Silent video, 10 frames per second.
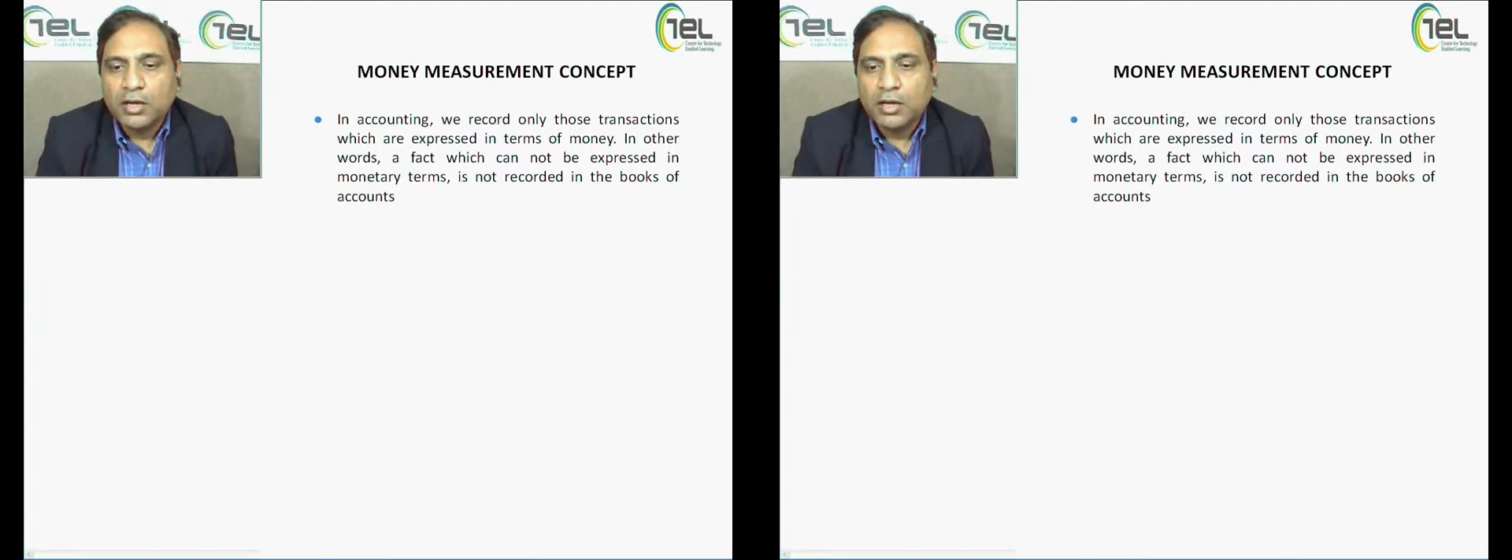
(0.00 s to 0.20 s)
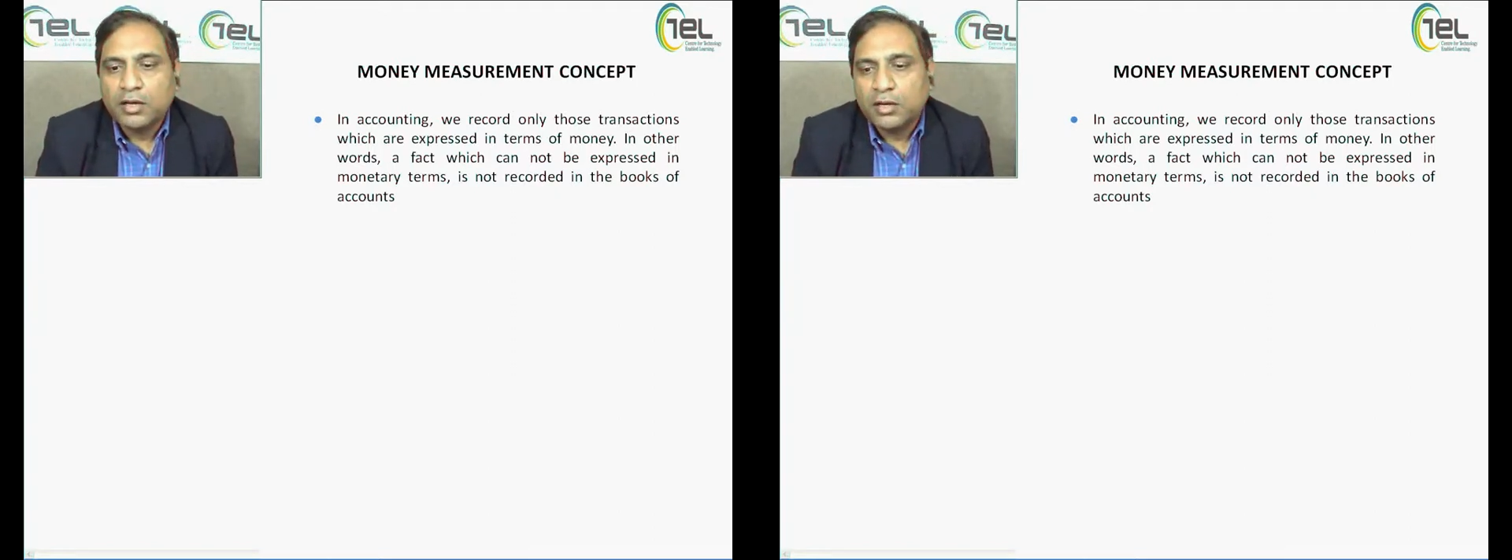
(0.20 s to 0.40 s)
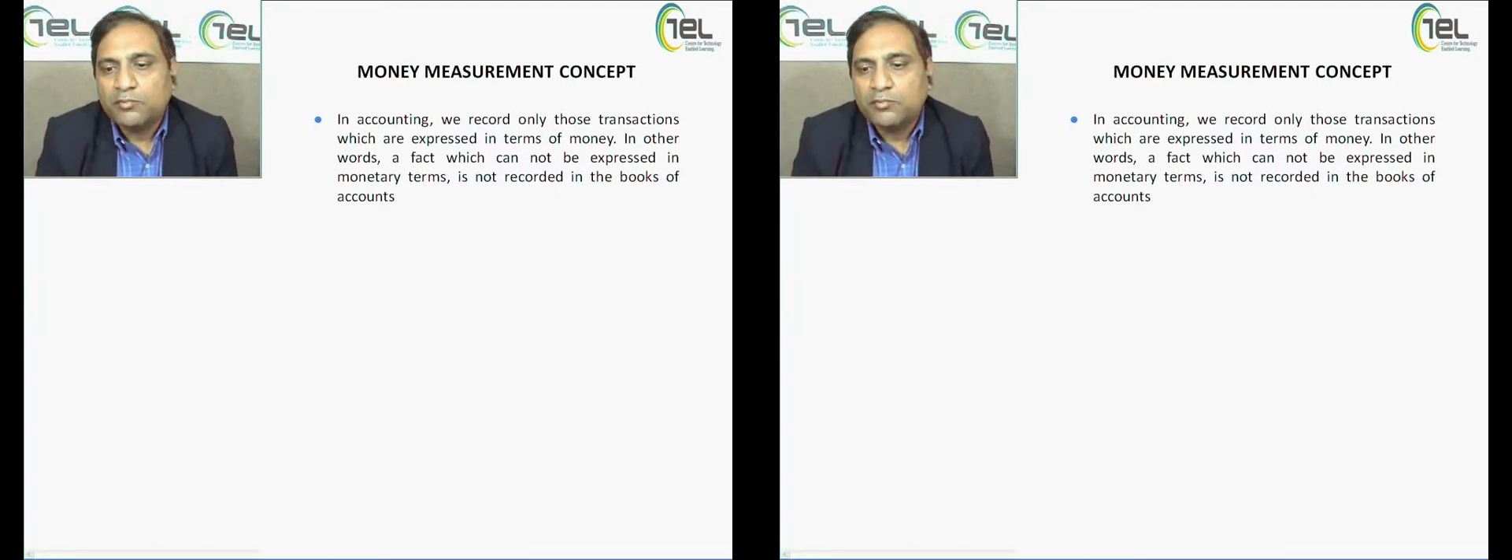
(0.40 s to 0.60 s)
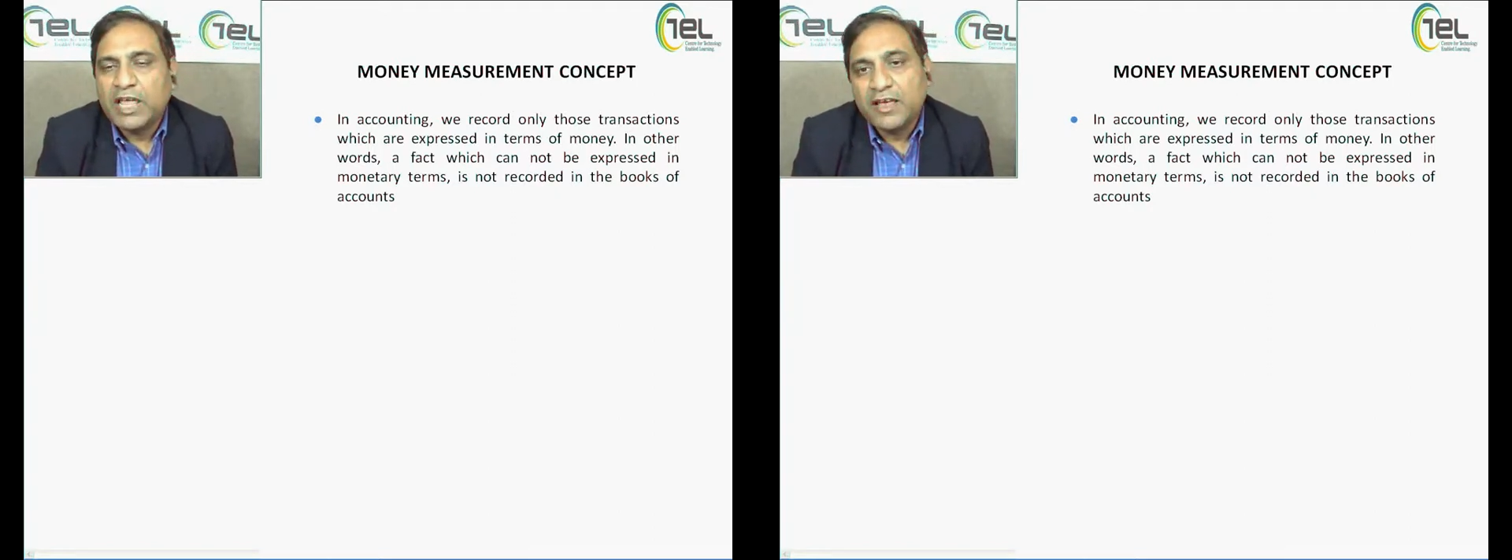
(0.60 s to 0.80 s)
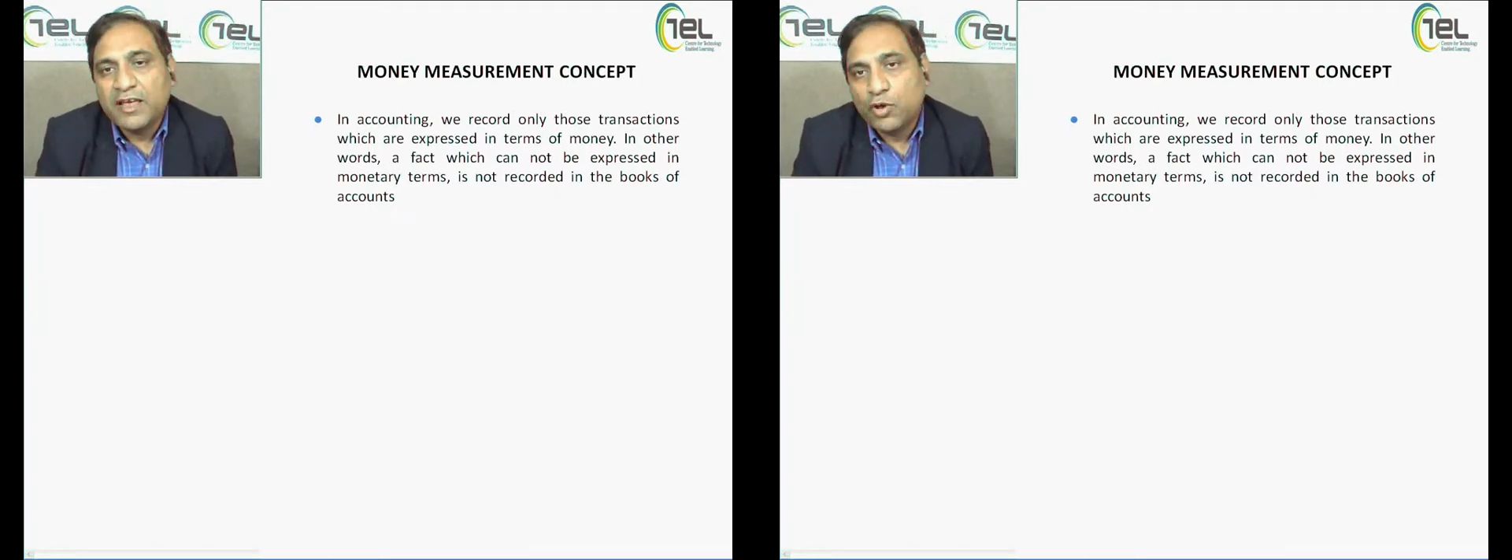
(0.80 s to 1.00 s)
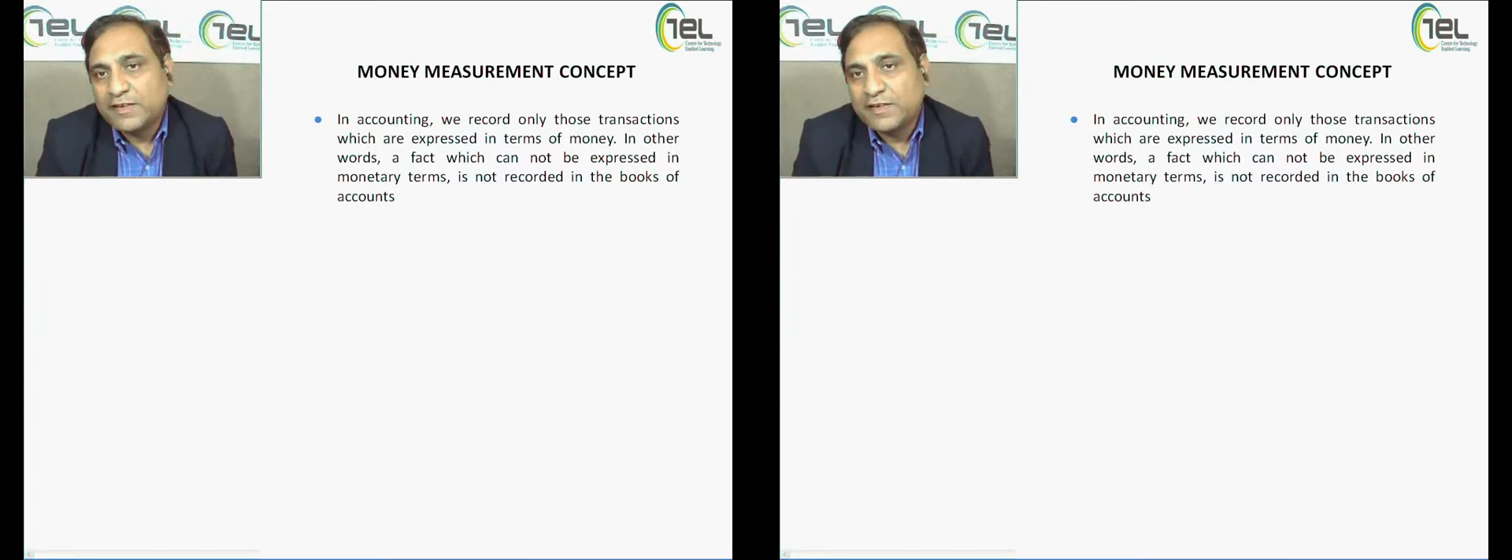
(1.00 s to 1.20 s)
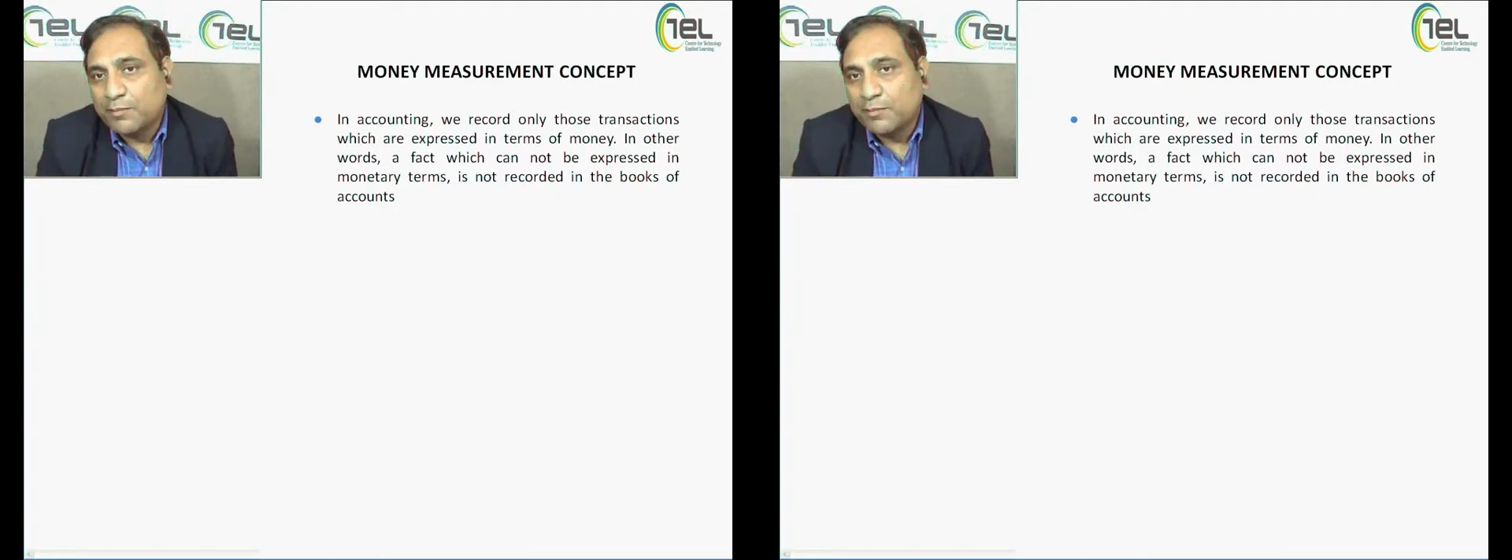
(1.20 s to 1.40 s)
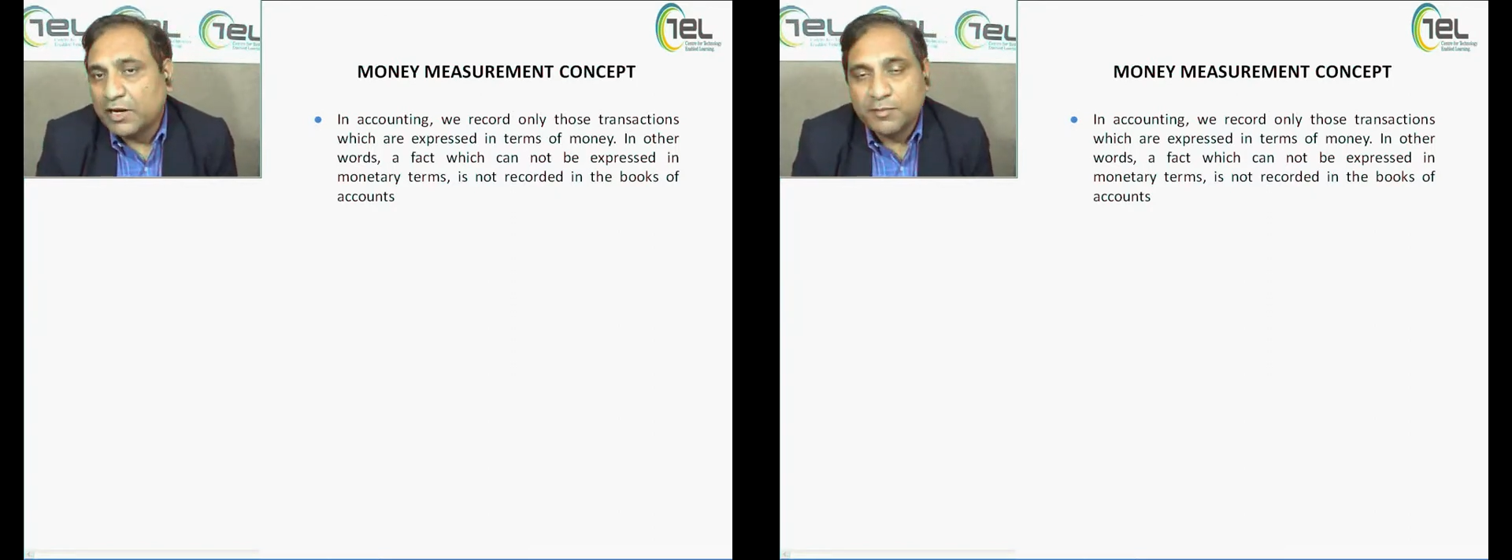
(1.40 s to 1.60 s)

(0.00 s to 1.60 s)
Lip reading: Like for example,